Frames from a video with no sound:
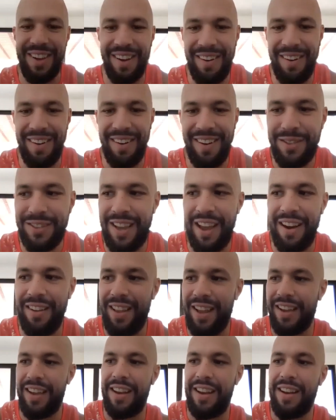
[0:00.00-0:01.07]
I was kind of
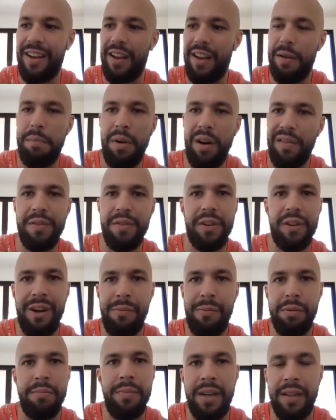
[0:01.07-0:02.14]
like in limbo for a
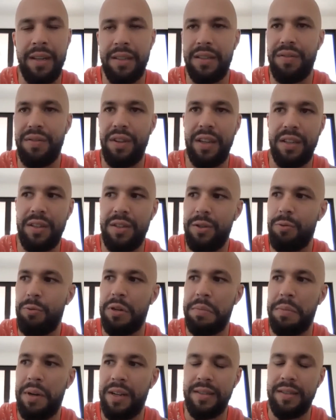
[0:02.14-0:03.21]
couple months, for like 2-3
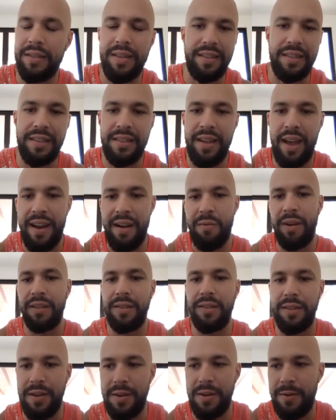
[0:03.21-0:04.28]
months, like deciding what to
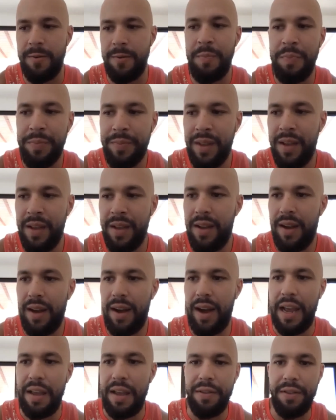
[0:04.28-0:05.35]
do.
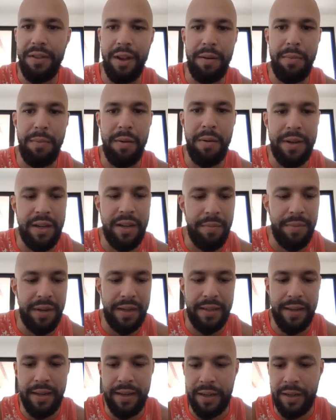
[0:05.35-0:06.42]
I even thought about becoming a
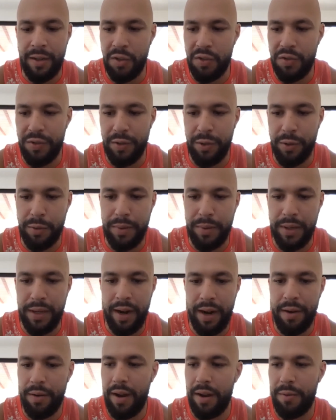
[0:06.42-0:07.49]
dating coach for a little bit.
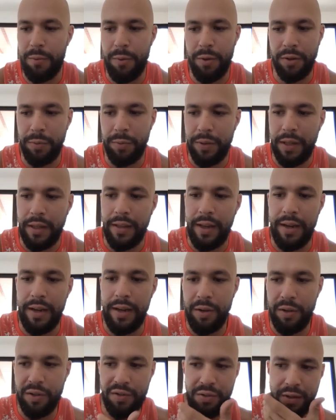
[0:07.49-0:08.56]
I worked with a dating
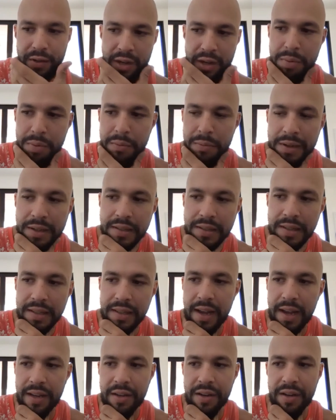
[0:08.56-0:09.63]
coach for a couple months. And
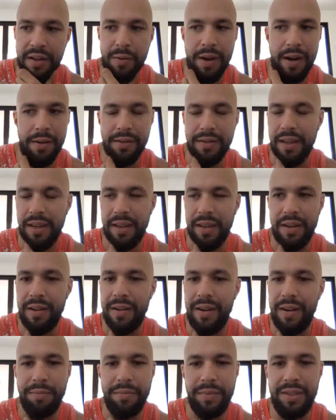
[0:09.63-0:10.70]
then, I was like,
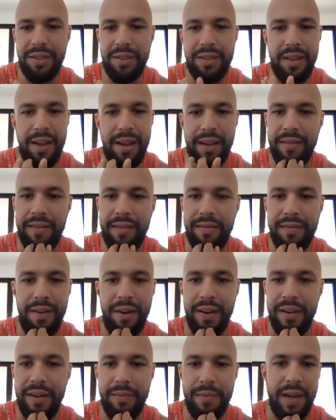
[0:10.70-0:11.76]
I'm just like
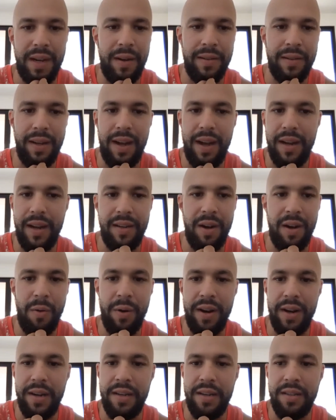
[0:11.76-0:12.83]
fucking around. I know what
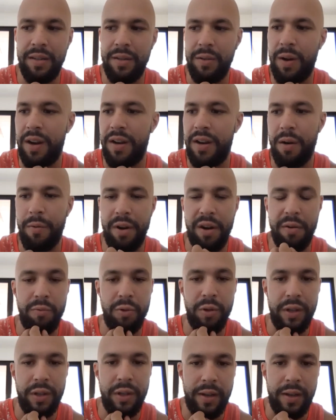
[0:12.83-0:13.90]
I need to do. I know what I'm
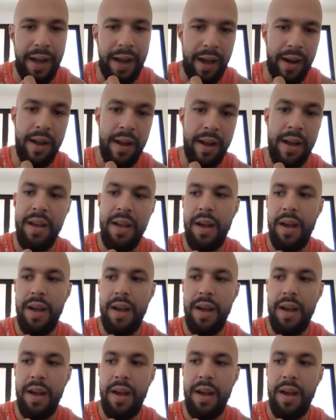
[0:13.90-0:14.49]
really good at.